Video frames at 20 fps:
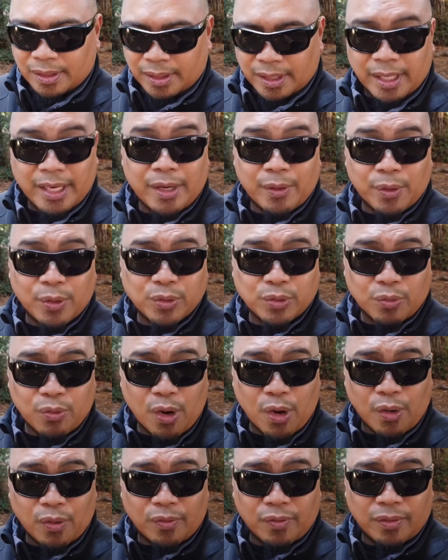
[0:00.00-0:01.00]
Heroes
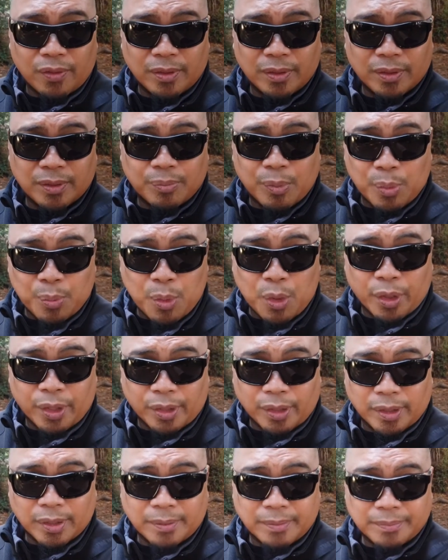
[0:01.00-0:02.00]
Grove
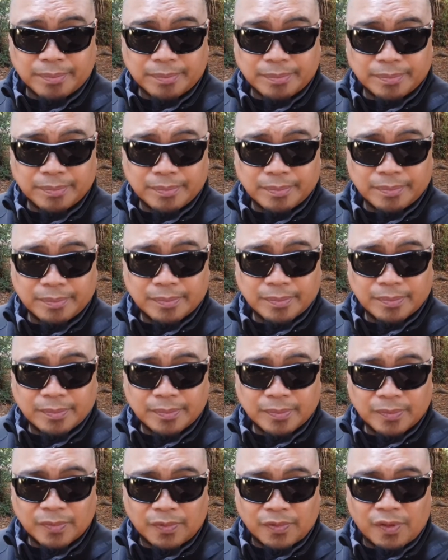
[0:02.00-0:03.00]
Memorial.
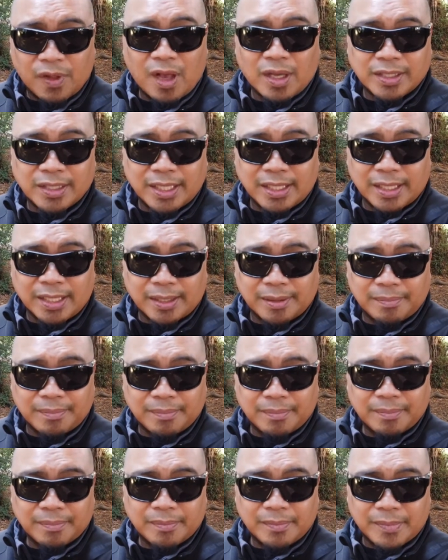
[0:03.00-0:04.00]
Vlog's ended.
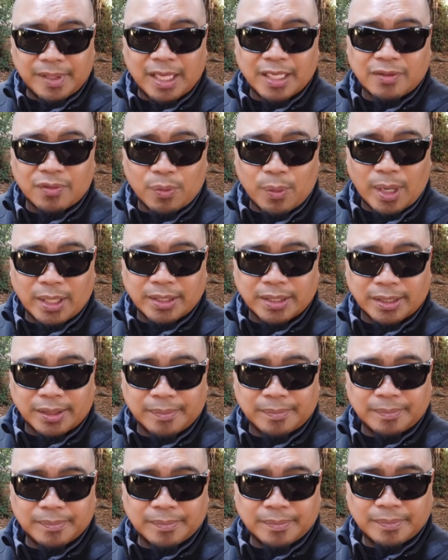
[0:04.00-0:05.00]
Thanks for
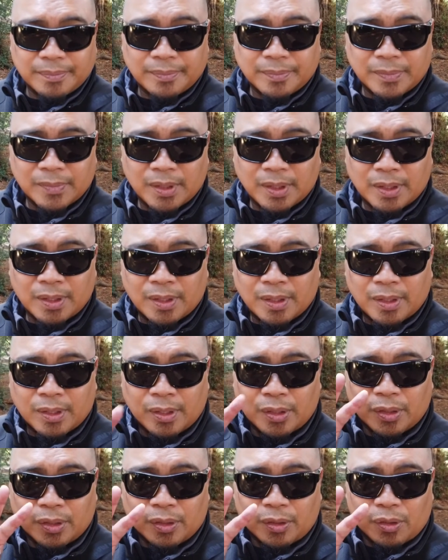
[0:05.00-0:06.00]
watching.
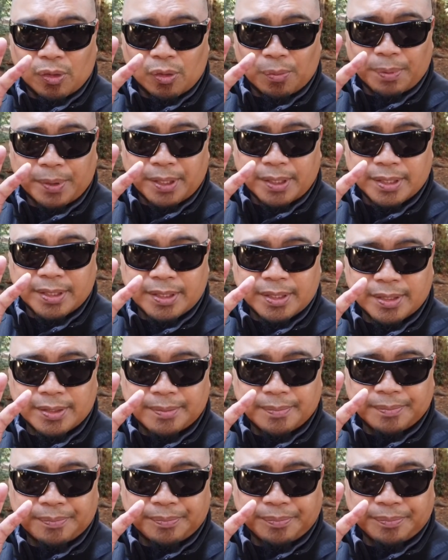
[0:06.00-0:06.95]
Go in peace.